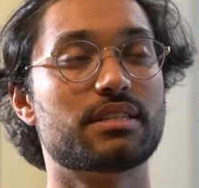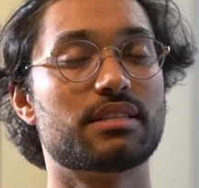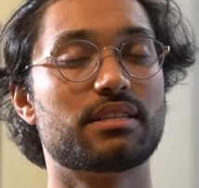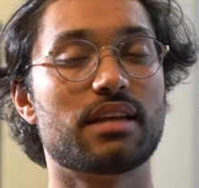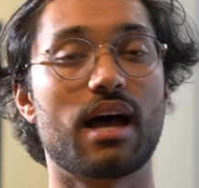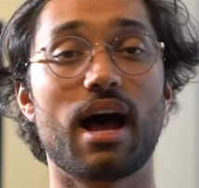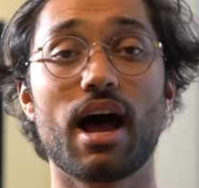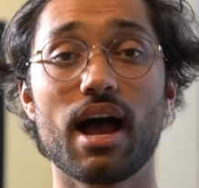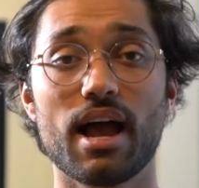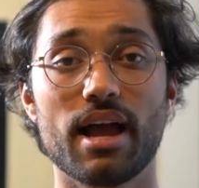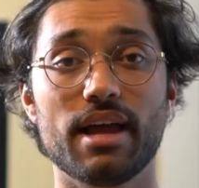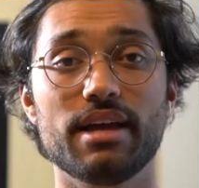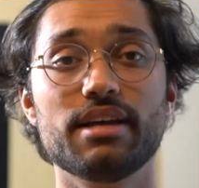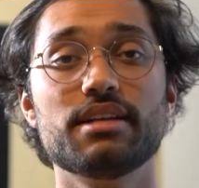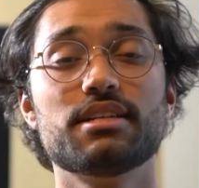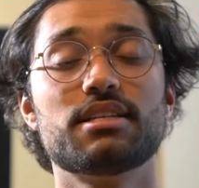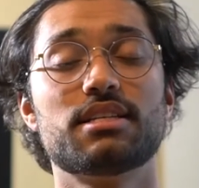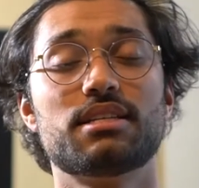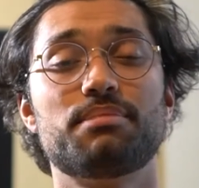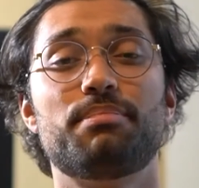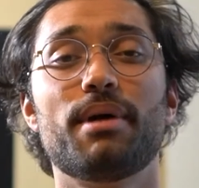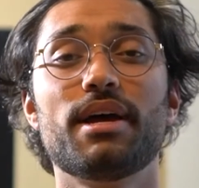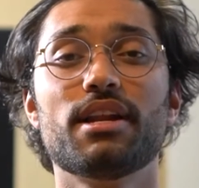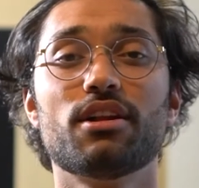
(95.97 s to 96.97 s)
I
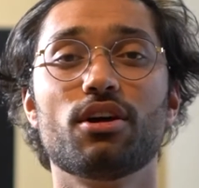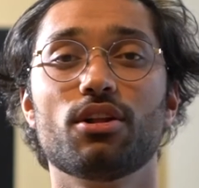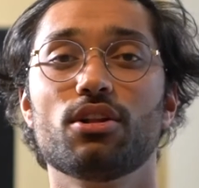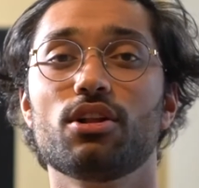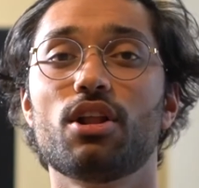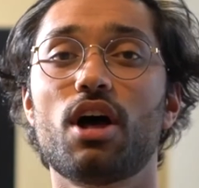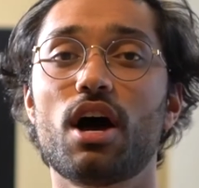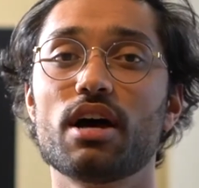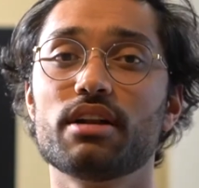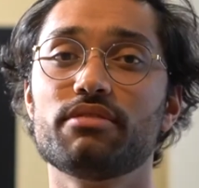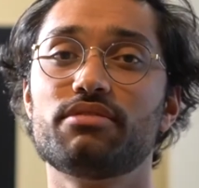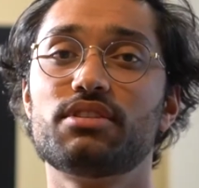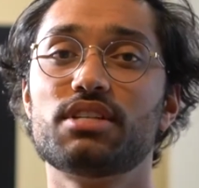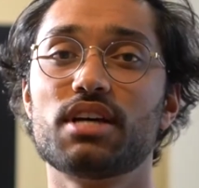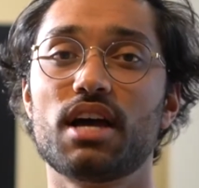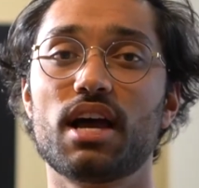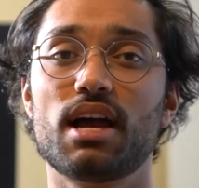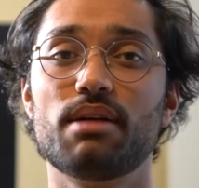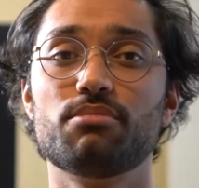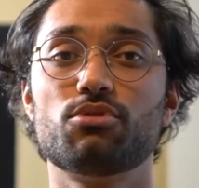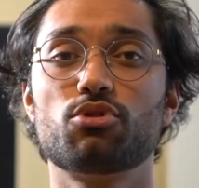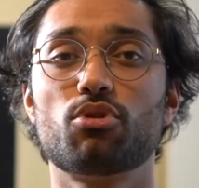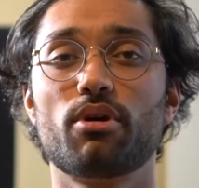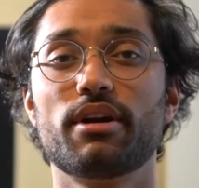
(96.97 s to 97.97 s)
spent a lot of
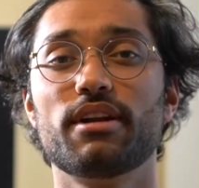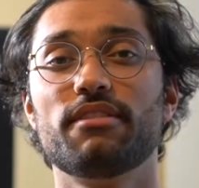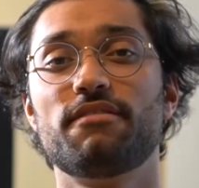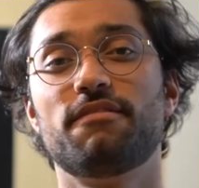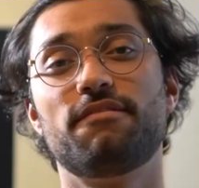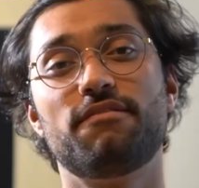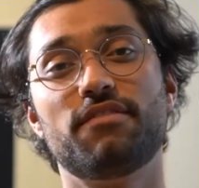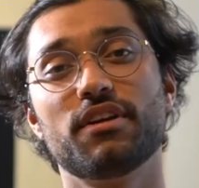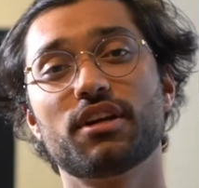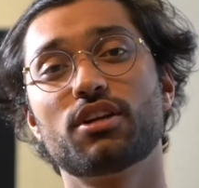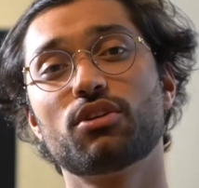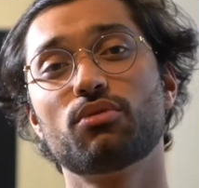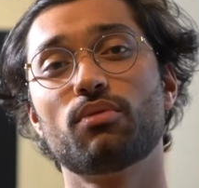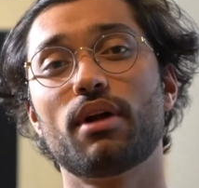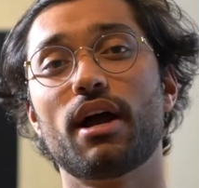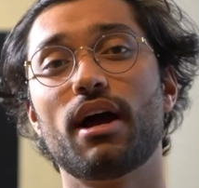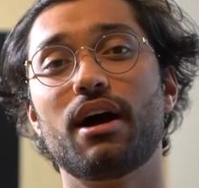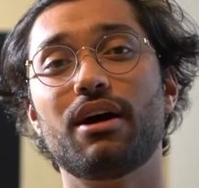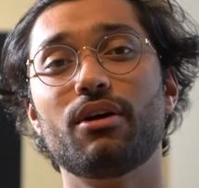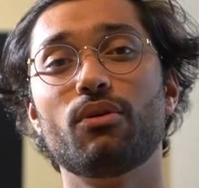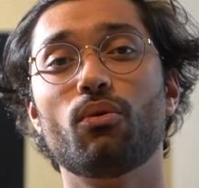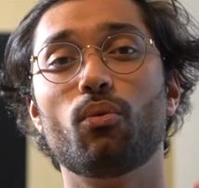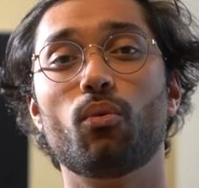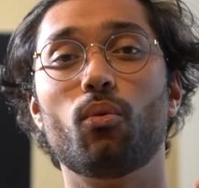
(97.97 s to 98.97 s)
time trying to figure
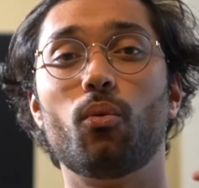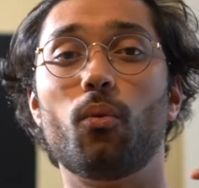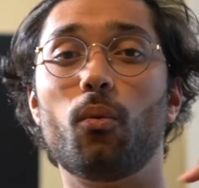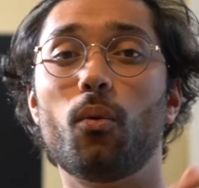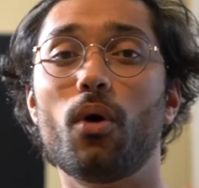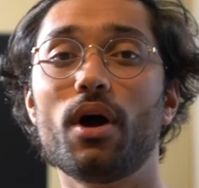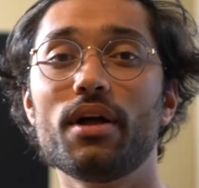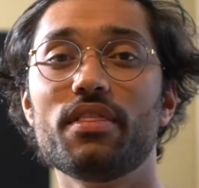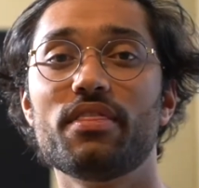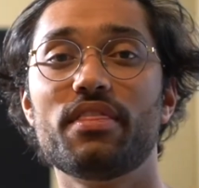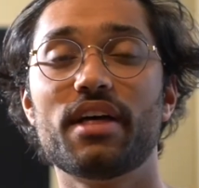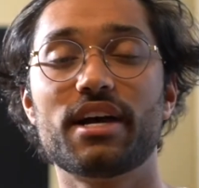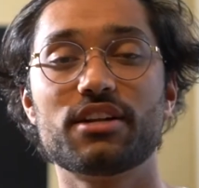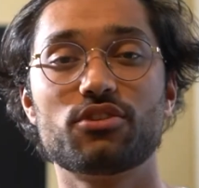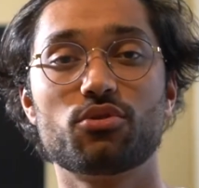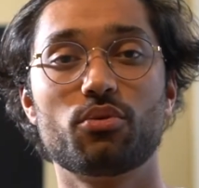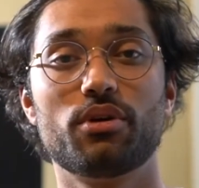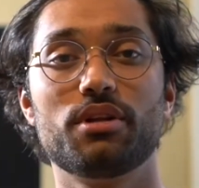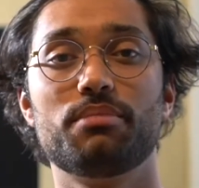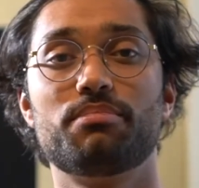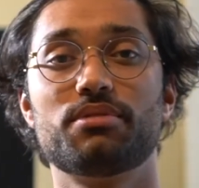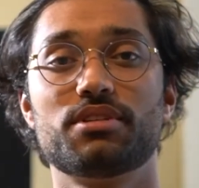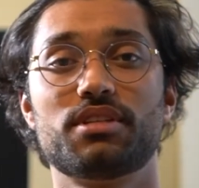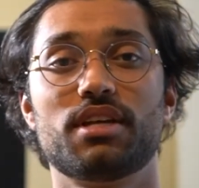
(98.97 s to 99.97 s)
out what that
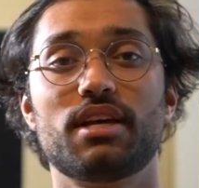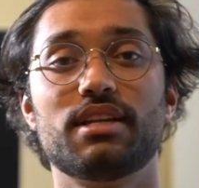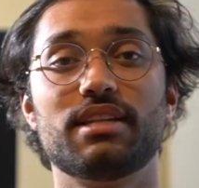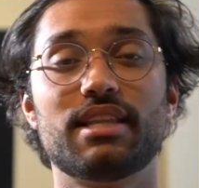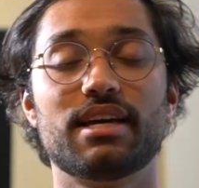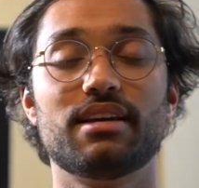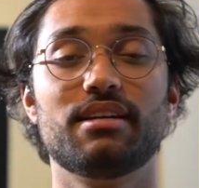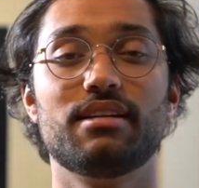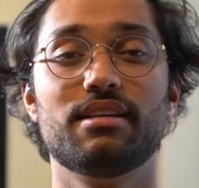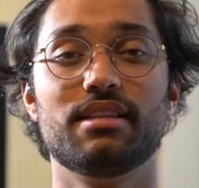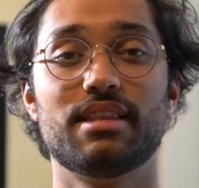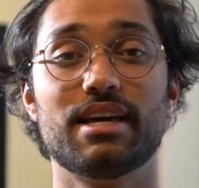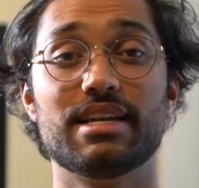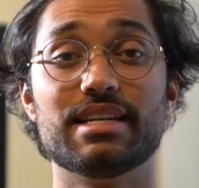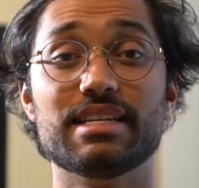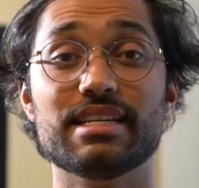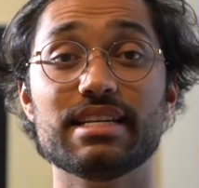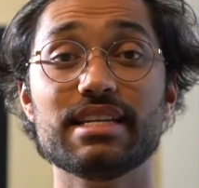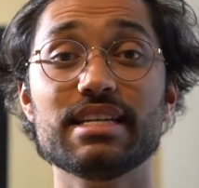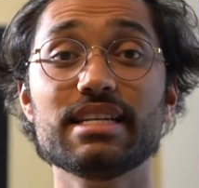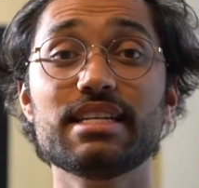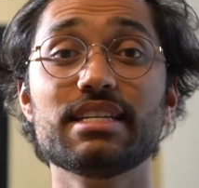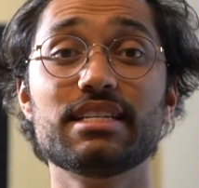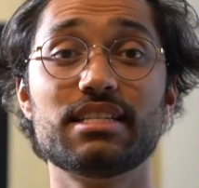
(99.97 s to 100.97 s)
20% that
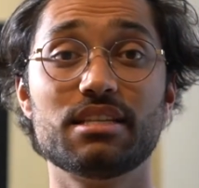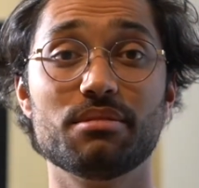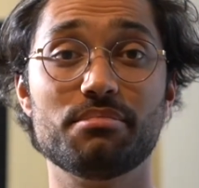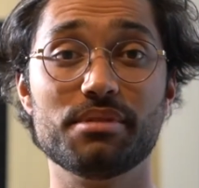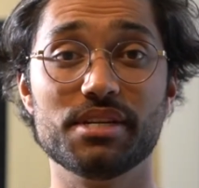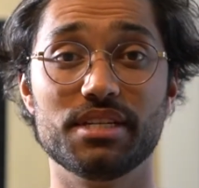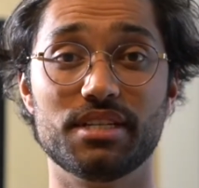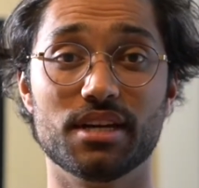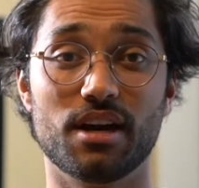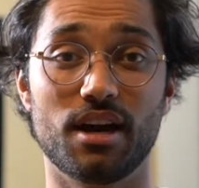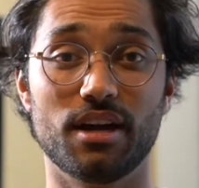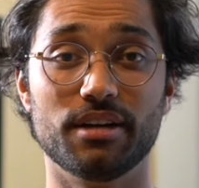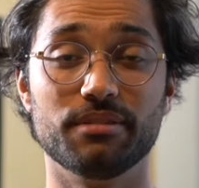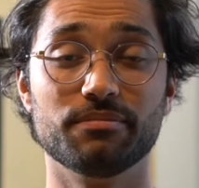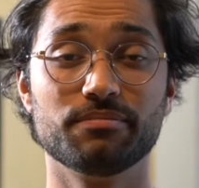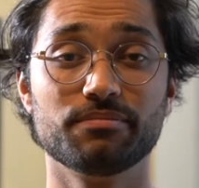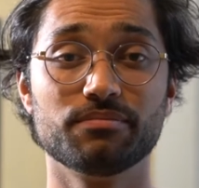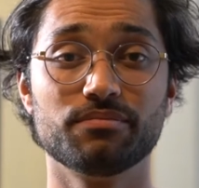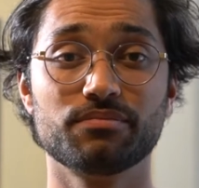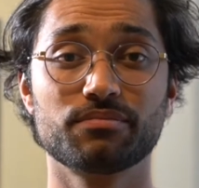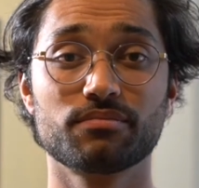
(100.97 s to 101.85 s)
needed to be done